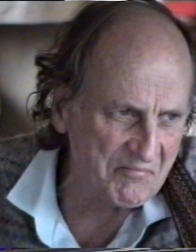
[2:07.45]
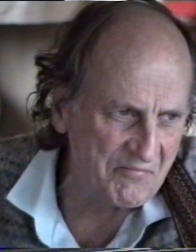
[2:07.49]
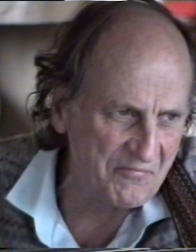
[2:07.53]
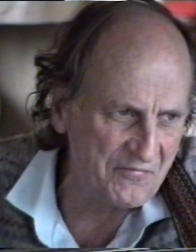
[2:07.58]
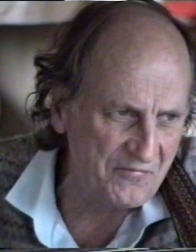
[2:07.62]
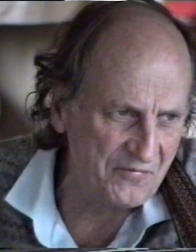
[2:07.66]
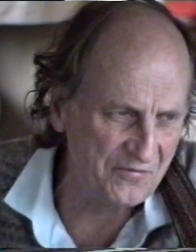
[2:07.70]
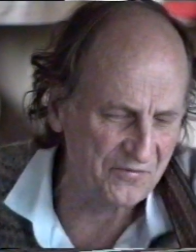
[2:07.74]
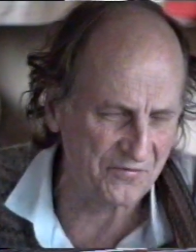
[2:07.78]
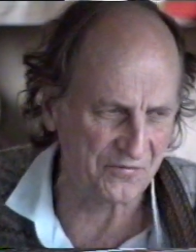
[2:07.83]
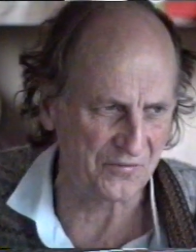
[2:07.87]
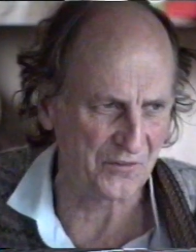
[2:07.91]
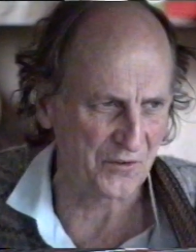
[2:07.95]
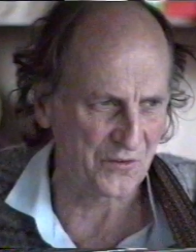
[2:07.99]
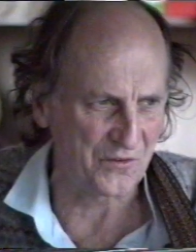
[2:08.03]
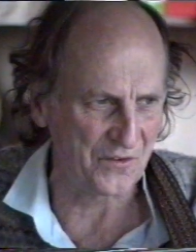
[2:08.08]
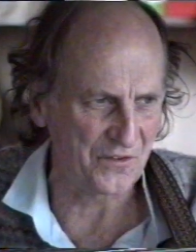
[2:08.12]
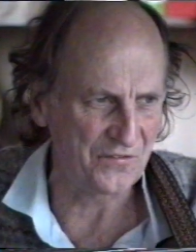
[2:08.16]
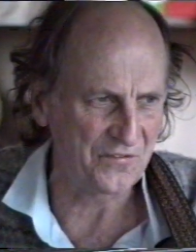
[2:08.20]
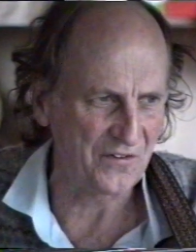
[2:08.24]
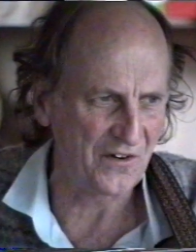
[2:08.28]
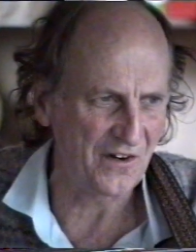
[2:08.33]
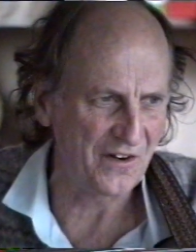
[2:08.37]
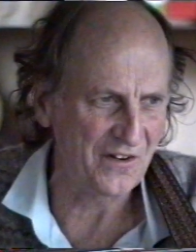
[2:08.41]
four or
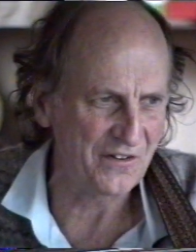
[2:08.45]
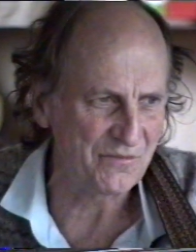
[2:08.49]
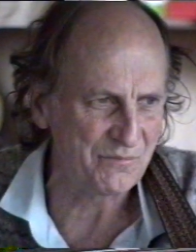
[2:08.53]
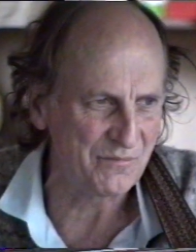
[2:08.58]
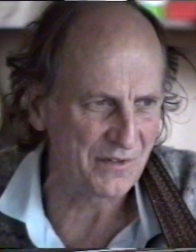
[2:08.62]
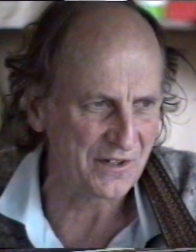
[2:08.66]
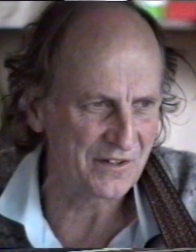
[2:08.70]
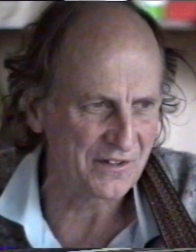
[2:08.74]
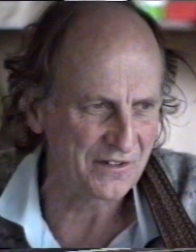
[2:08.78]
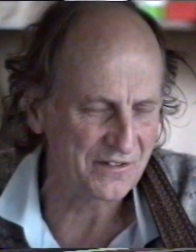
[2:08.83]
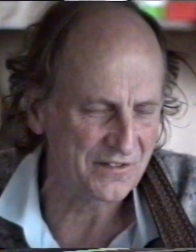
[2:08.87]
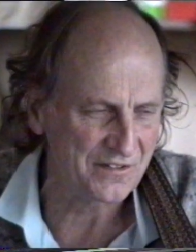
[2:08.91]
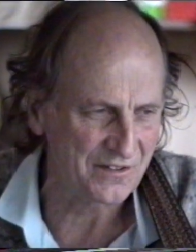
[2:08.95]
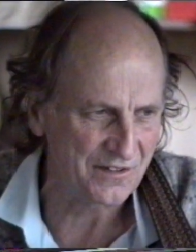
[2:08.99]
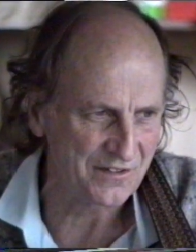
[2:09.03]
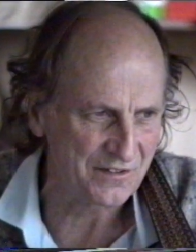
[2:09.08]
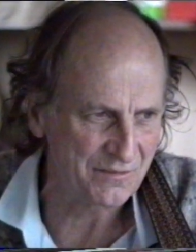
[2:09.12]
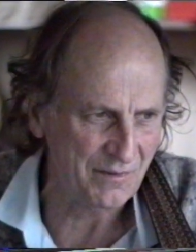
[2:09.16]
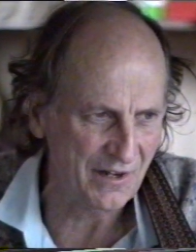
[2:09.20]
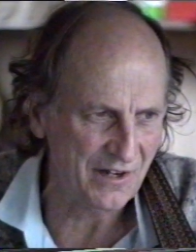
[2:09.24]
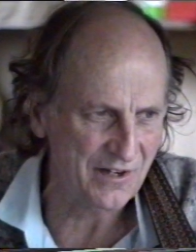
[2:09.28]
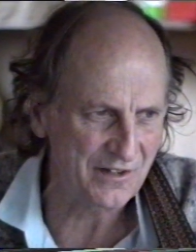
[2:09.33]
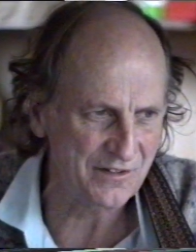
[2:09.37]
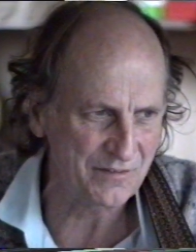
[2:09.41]
five minutes, I
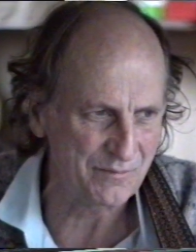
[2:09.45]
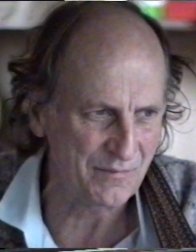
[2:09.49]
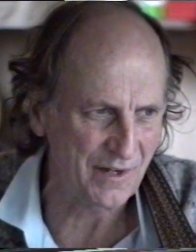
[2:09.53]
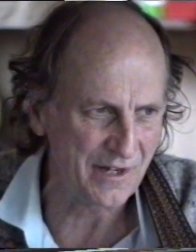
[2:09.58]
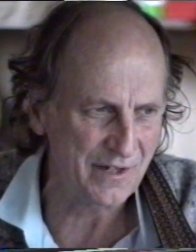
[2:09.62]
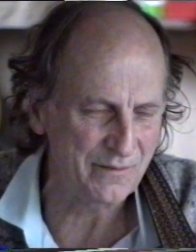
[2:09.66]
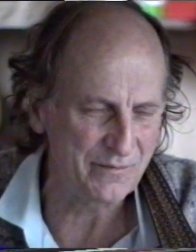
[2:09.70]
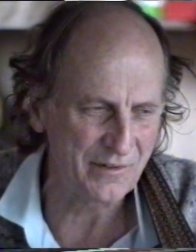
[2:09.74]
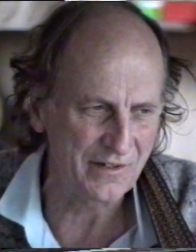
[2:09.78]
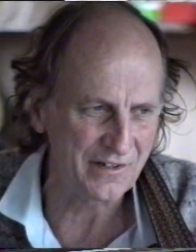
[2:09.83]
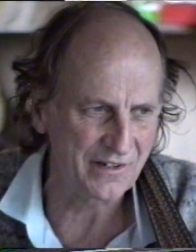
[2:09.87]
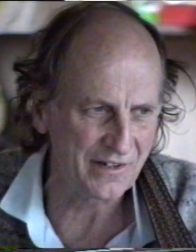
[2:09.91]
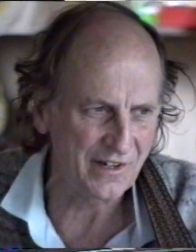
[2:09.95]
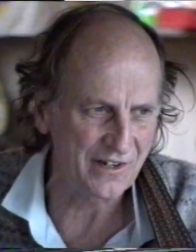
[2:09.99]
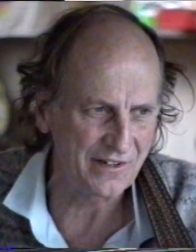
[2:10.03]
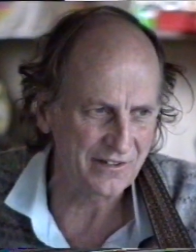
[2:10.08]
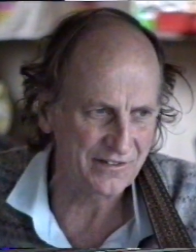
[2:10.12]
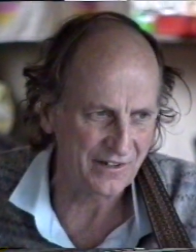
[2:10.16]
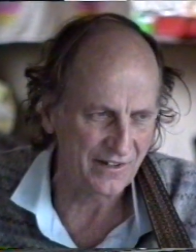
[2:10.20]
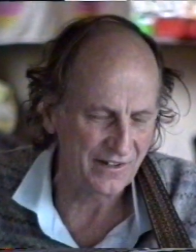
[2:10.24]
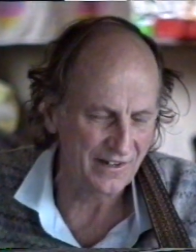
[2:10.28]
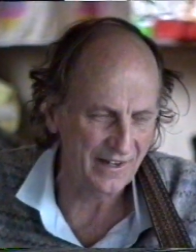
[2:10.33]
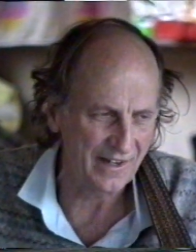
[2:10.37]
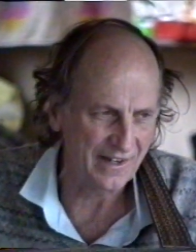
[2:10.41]
suppose, maybe
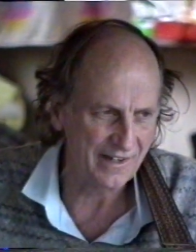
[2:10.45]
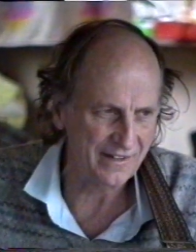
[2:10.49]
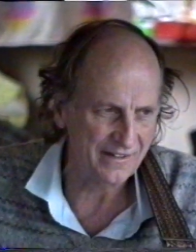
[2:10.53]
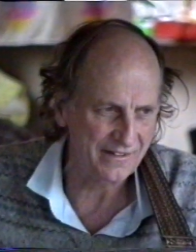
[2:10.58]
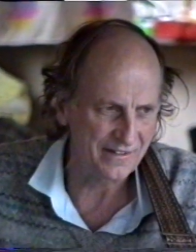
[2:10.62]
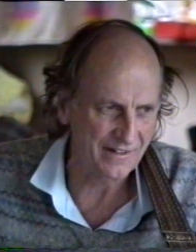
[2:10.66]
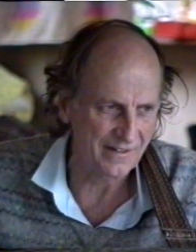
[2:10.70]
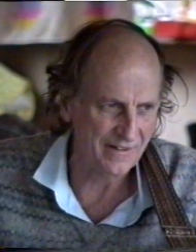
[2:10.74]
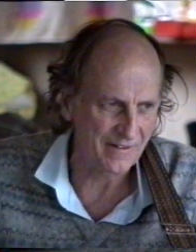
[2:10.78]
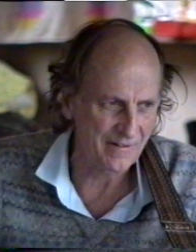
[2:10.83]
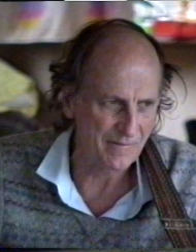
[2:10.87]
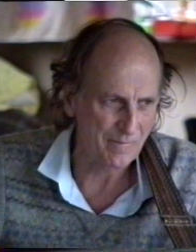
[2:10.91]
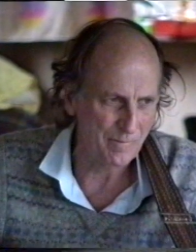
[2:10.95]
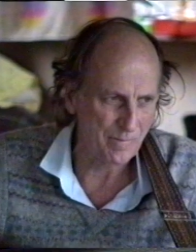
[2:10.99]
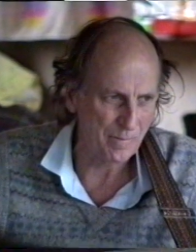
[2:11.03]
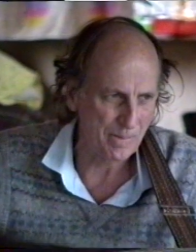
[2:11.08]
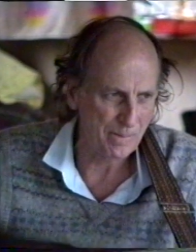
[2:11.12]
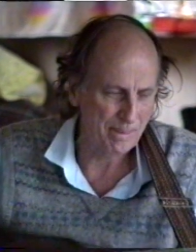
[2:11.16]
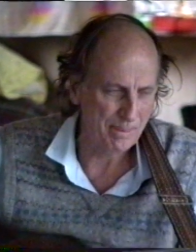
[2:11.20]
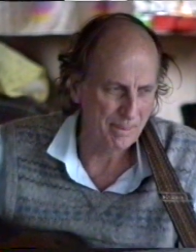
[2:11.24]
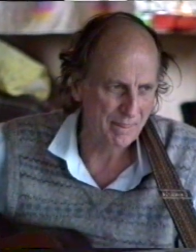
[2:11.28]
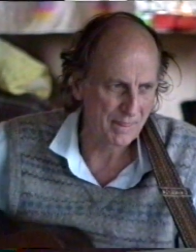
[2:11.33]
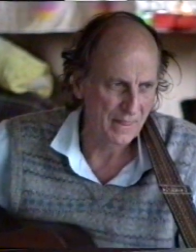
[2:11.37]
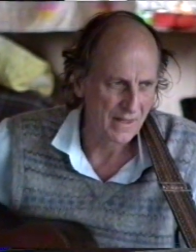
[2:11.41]
less, I had
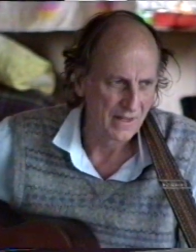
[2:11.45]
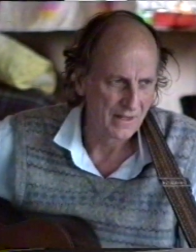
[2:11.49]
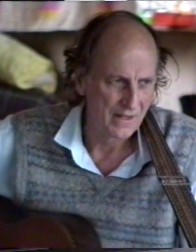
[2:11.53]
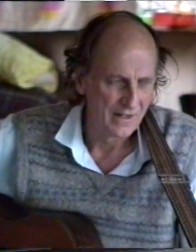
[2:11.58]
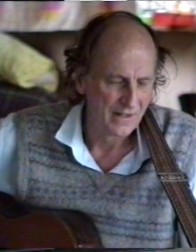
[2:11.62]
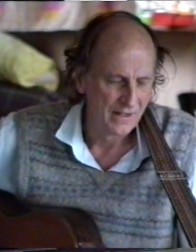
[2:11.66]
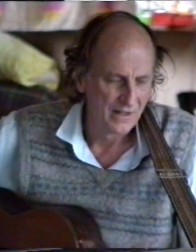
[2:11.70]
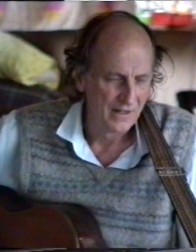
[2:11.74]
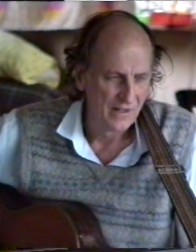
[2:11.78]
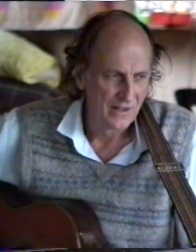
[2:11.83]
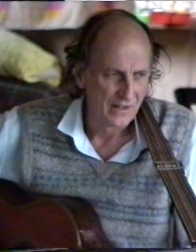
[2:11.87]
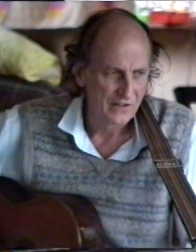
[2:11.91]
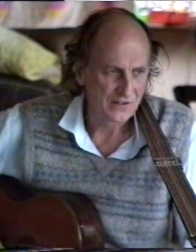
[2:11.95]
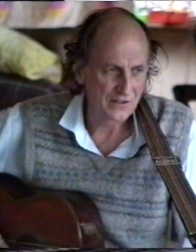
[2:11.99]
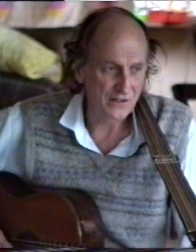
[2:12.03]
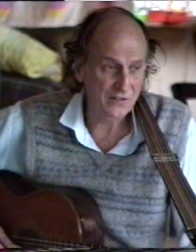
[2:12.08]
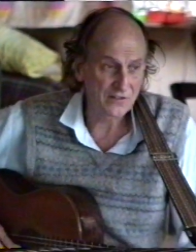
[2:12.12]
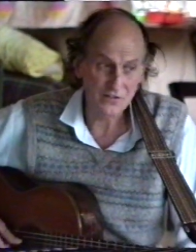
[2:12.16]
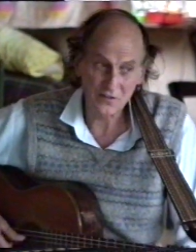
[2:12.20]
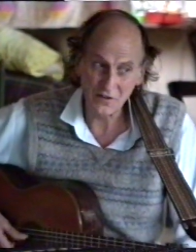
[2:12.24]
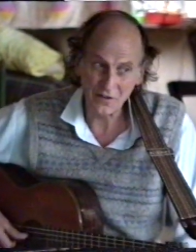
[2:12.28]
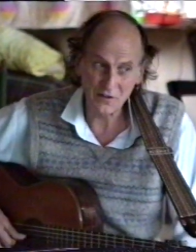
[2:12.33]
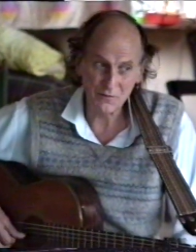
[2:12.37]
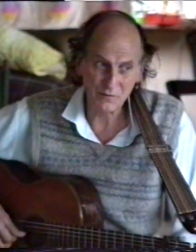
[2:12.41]
um,
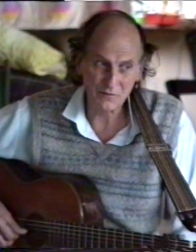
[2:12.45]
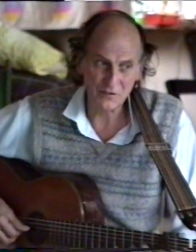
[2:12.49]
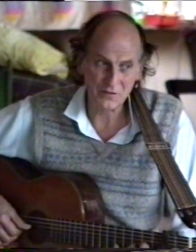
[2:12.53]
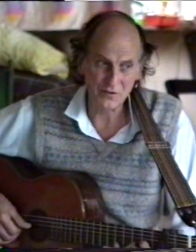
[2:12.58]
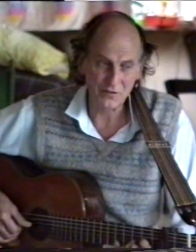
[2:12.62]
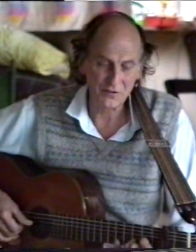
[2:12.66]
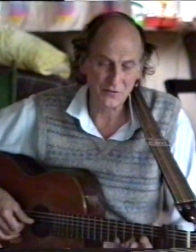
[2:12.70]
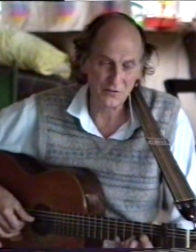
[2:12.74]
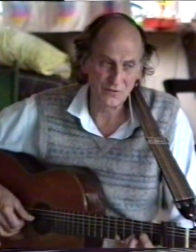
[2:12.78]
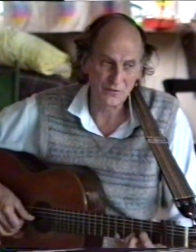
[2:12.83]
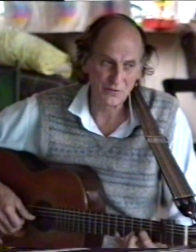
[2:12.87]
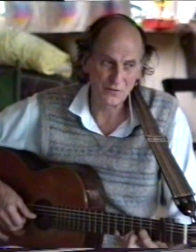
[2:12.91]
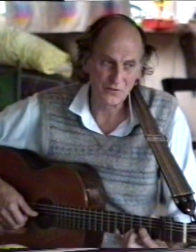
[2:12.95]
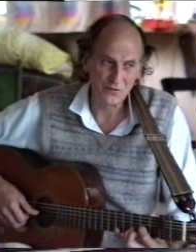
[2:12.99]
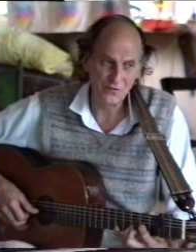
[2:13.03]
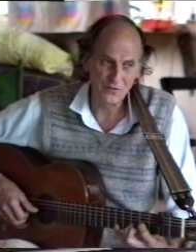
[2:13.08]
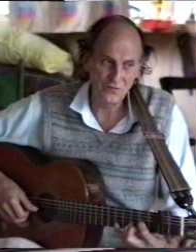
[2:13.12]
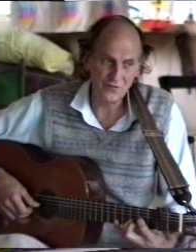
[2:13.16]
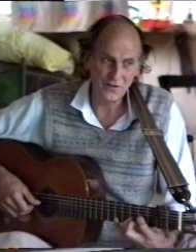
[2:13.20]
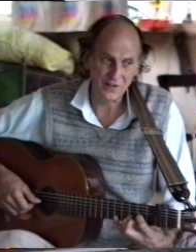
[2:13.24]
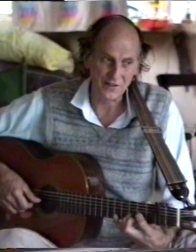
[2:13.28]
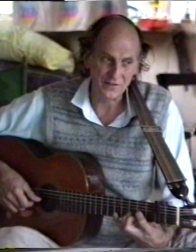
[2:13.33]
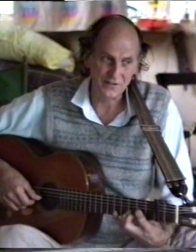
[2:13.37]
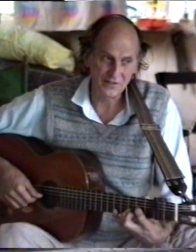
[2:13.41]
just seemed to
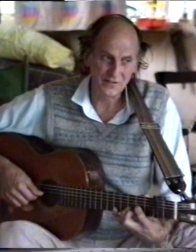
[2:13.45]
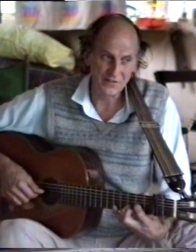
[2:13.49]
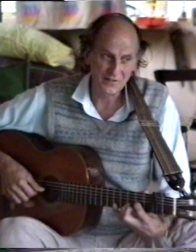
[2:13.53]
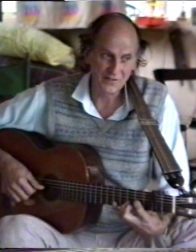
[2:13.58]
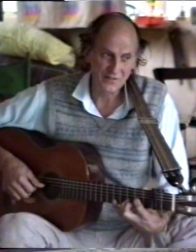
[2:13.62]
fit.